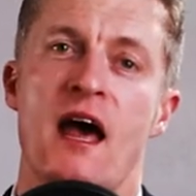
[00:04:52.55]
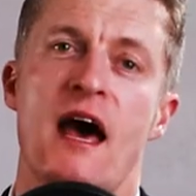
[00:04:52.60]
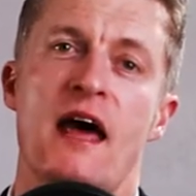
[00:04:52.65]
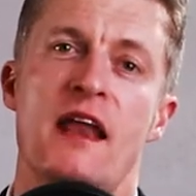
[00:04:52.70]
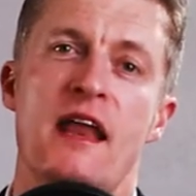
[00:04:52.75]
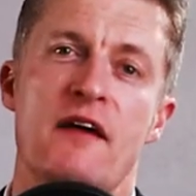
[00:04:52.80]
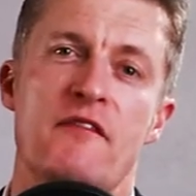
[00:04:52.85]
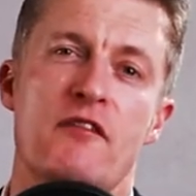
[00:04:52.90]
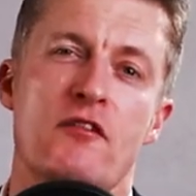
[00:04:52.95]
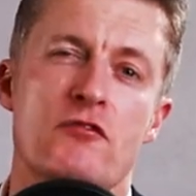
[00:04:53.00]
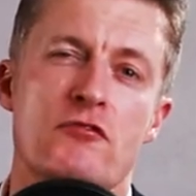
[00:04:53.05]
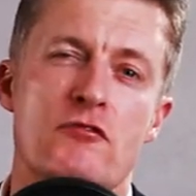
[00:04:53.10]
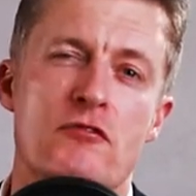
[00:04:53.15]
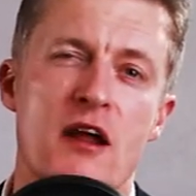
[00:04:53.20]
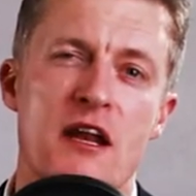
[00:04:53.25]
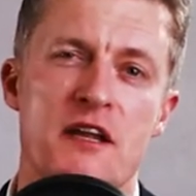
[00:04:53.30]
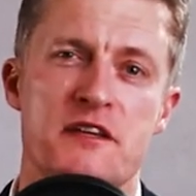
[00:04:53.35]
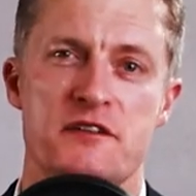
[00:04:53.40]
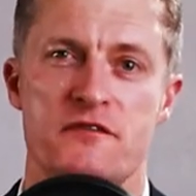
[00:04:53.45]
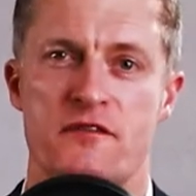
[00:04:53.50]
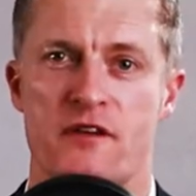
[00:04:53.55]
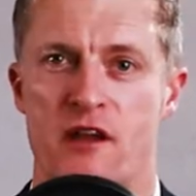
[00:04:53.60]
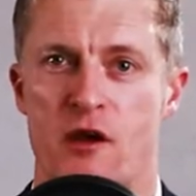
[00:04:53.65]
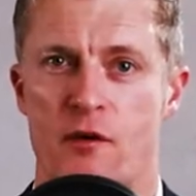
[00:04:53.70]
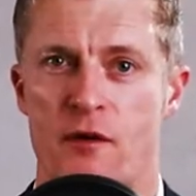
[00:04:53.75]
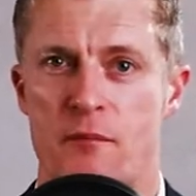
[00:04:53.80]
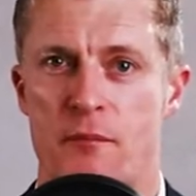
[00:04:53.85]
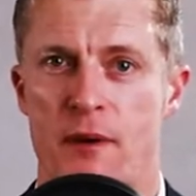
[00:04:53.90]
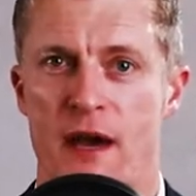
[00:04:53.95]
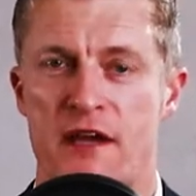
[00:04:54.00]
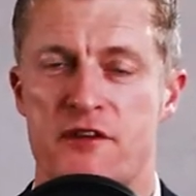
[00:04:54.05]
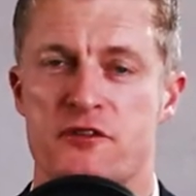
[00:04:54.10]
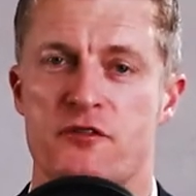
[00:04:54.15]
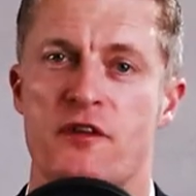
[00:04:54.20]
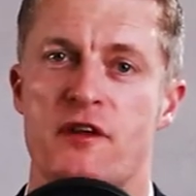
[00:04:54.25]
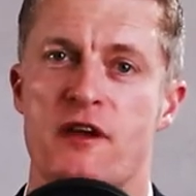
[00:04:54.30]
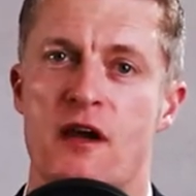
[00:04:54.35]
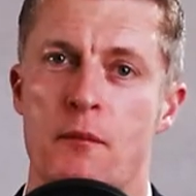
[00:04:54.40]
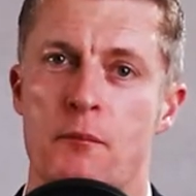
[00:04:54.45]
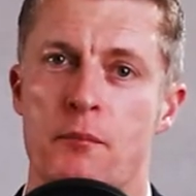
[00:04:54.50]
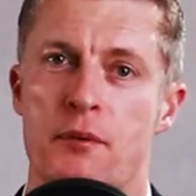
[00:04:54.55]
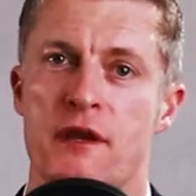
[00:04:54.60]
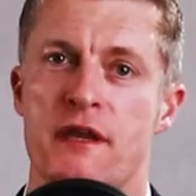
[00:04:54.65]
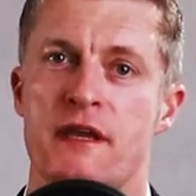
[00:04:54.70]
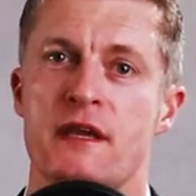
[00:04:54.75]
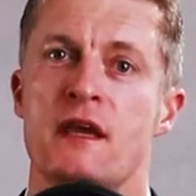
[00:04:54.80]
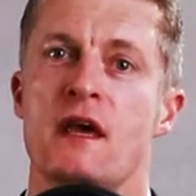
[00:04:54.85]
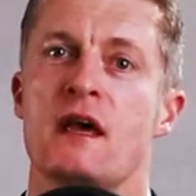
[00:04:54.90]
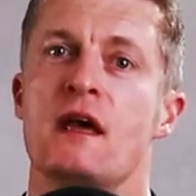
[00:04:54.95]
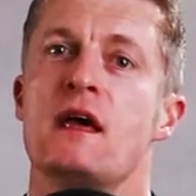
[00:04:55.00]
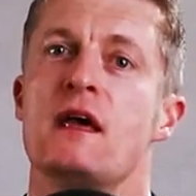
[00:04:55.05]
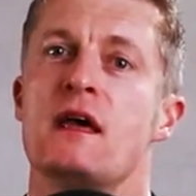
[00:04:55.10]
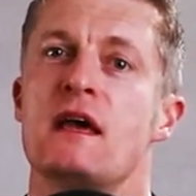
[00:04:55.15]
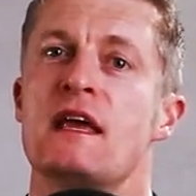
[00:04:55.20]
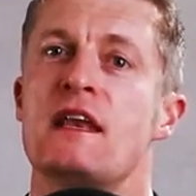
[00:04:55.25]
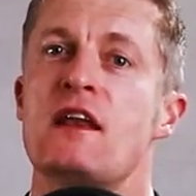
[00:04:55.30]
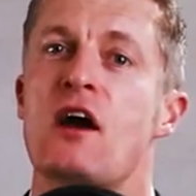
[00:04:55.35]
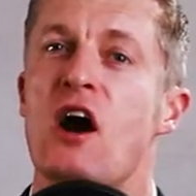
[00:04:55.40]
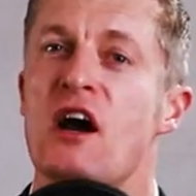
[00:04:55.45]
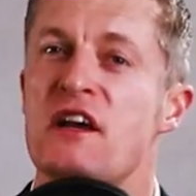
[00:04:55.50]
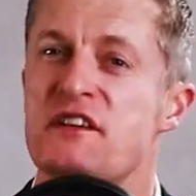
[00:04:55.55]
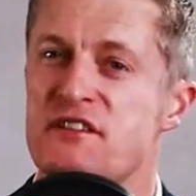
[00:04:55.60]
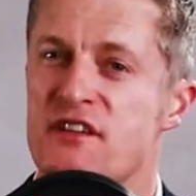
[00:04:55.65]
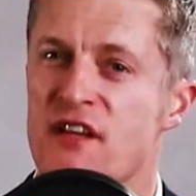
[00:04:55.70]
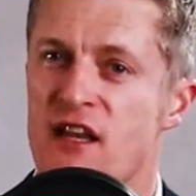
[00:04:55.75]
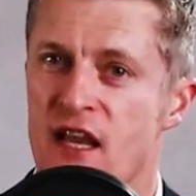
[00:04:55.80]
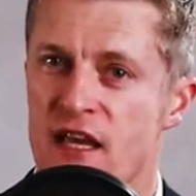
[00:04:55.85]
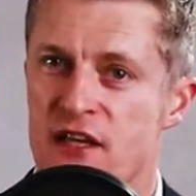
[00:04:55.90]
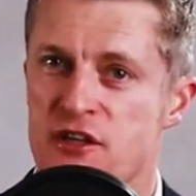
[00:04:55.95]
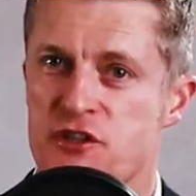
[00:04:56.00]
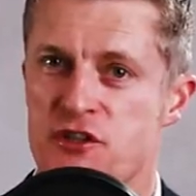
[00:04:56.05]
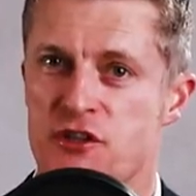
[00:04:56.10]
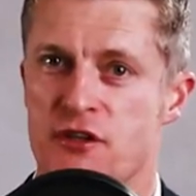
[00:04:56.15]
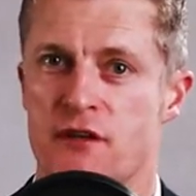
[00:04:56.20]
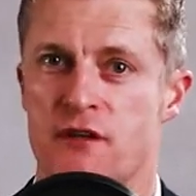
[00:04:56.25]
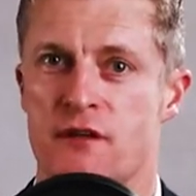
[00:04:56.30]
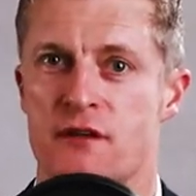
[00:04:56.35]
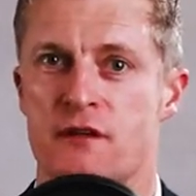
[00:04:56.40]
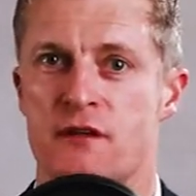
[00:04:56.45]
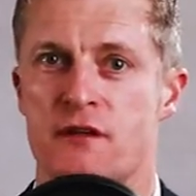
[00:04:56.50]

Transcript: and have a relatively low impact on the company in isolation.